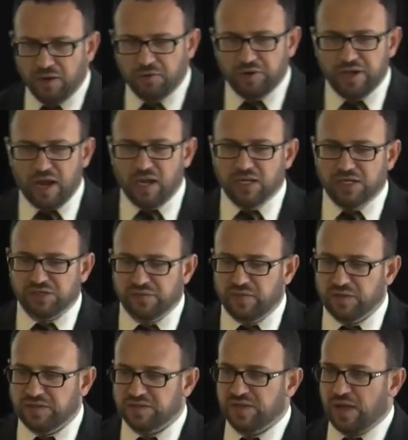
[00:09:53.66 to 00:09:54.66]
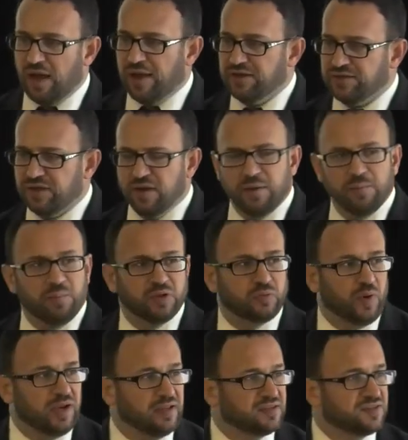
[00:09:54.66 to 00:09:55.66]
regardless of its size, but
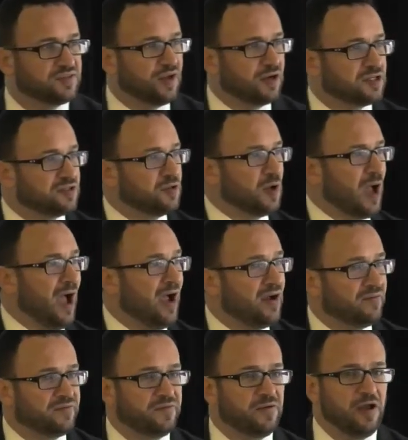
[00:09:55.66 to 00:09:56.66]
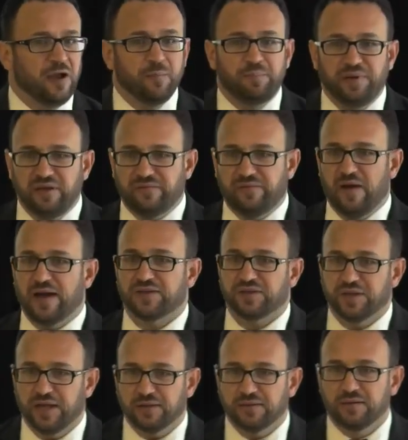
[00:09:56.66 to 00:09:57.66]
when it starts to have PFAS
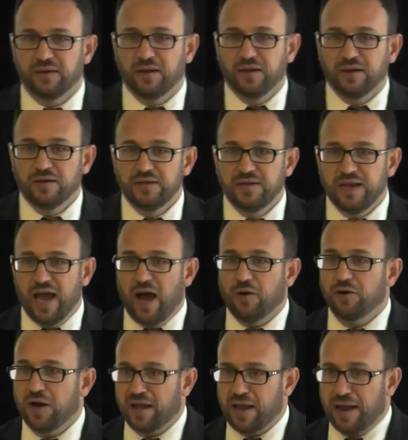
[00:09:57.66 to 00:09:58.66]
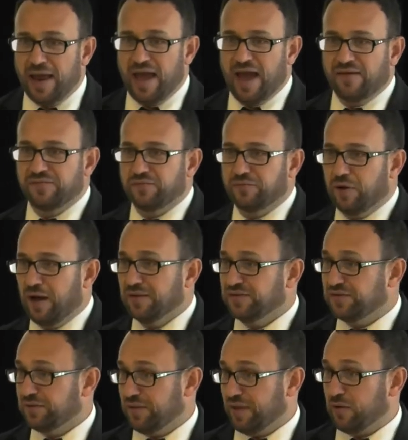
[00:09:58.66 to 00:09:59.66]
in it, now you're going to have to
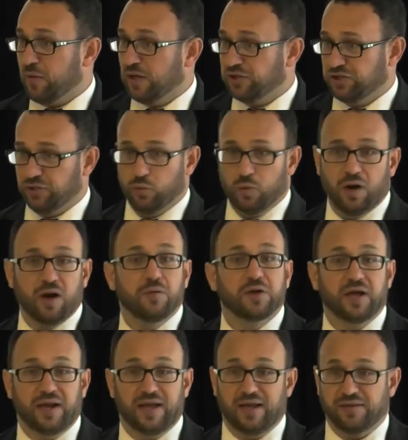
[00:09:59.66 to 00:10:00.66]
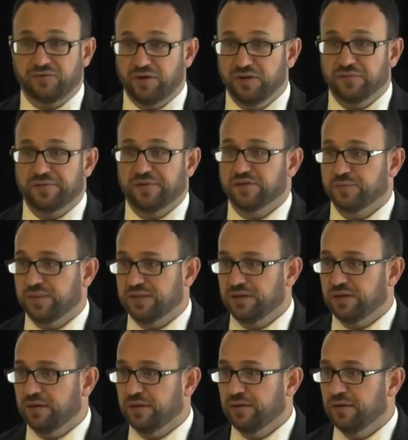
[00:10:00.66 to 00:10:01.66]
answer the question, where are we going to get rid of this
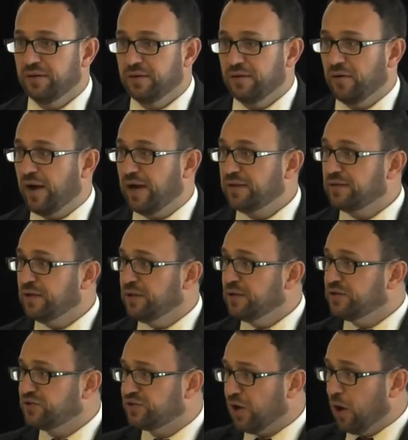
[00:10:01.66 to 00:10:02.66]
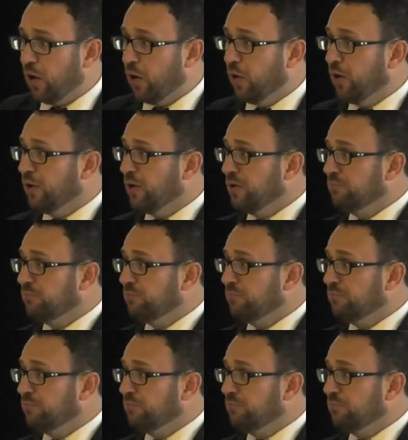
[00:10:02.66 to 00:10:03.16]
material, right? So